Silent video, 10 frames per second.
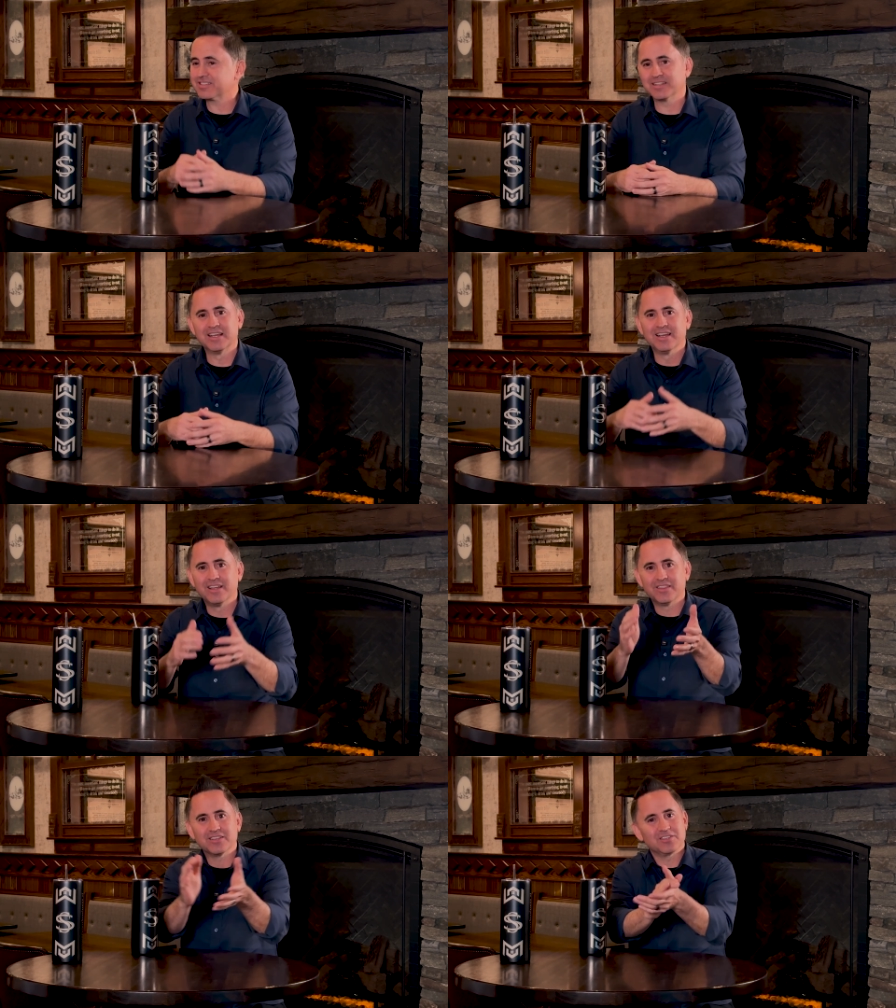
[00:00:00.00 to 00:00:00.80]
And
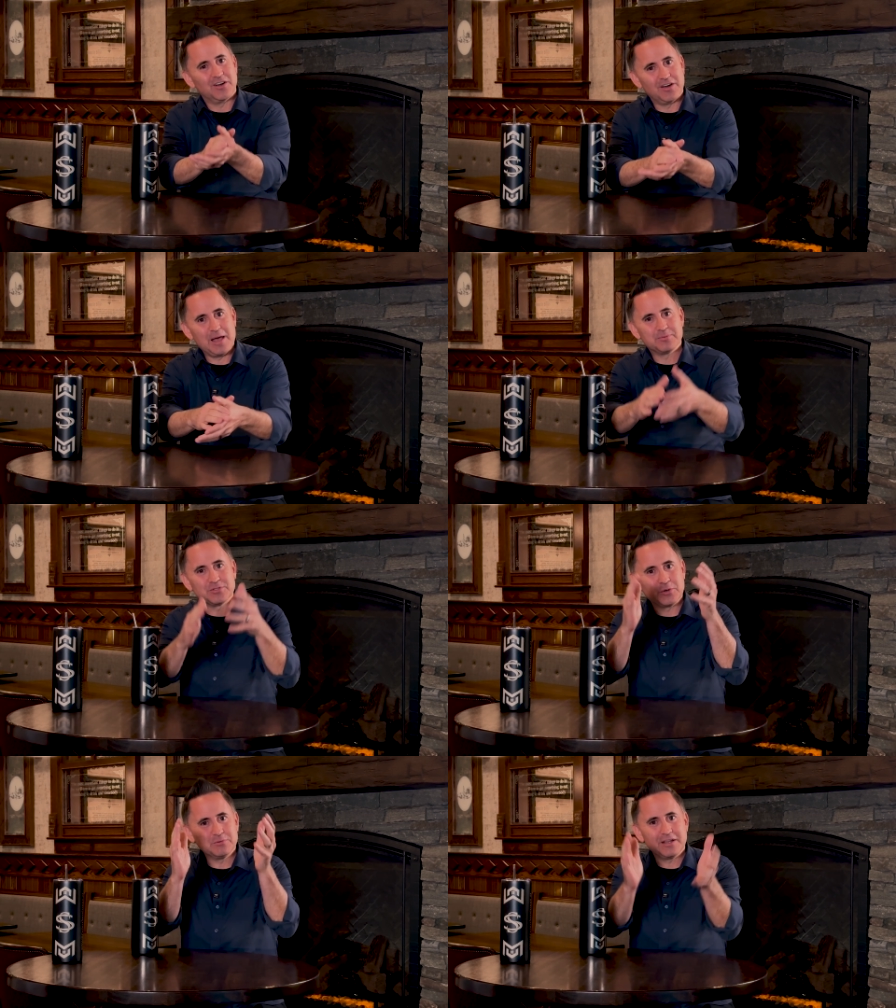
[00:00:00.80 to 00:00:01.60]
that's our
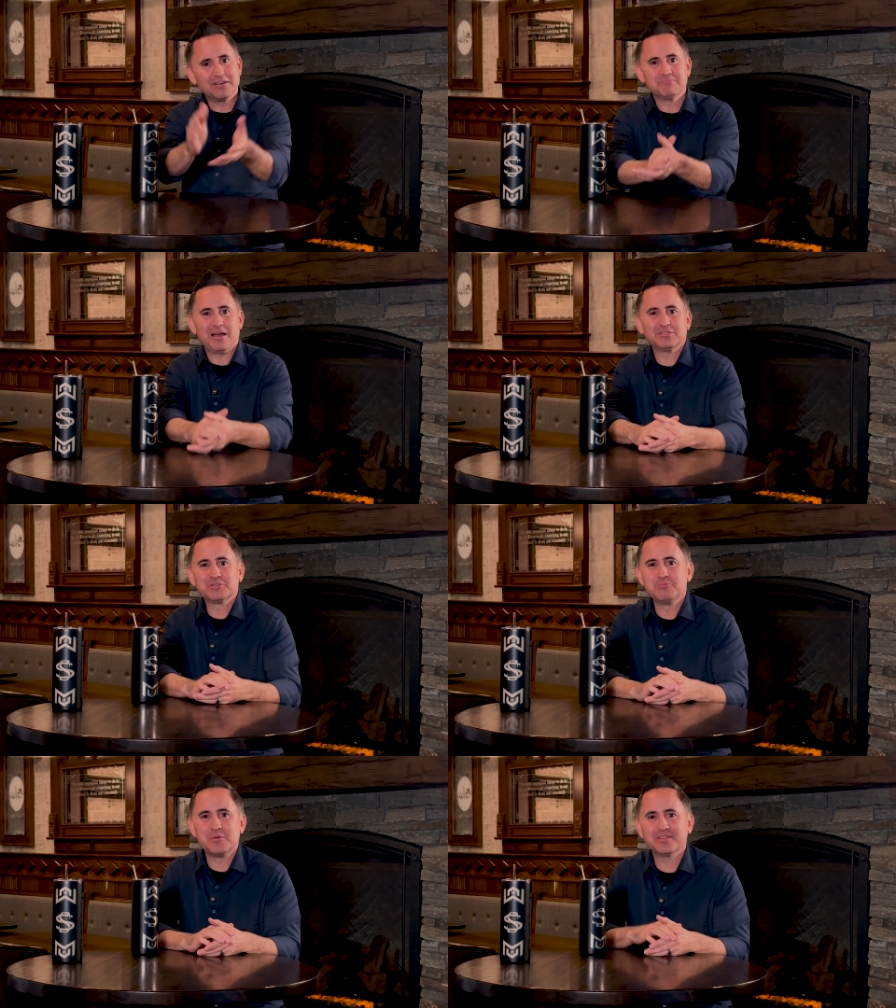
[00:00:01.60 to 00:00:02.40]
episode,
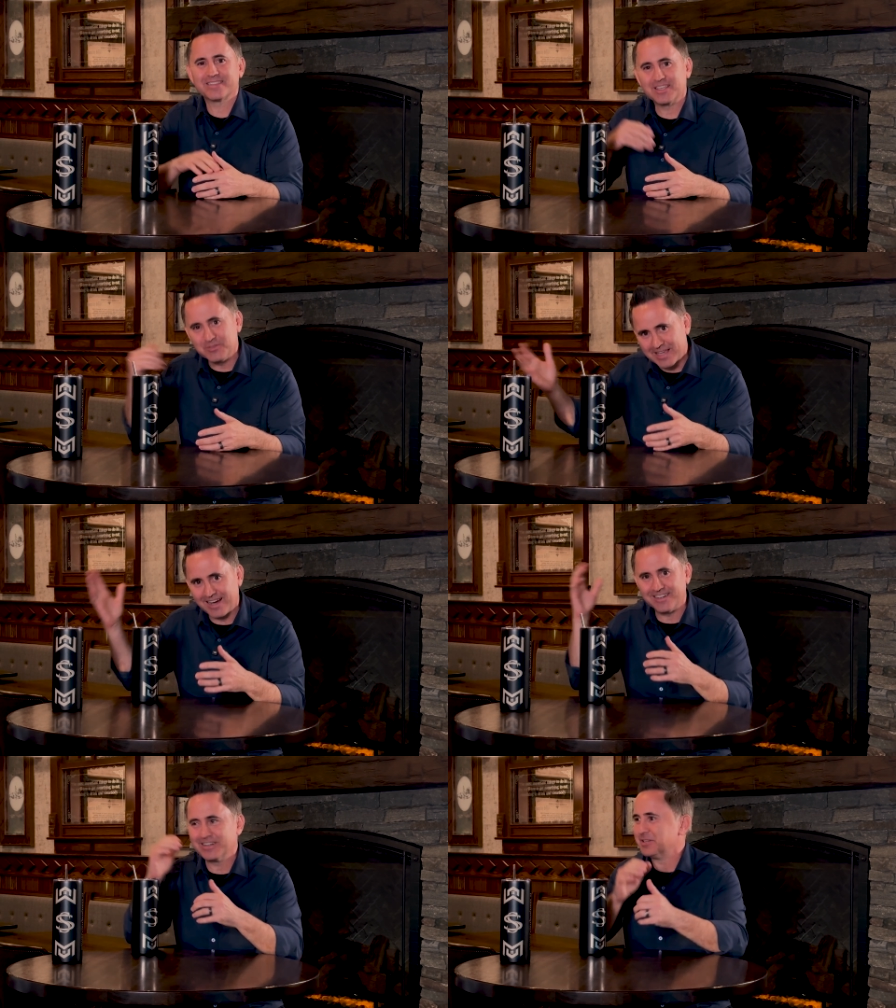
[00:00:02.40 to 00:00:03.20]
Milestone Moment. Thank you, Katlin Lee.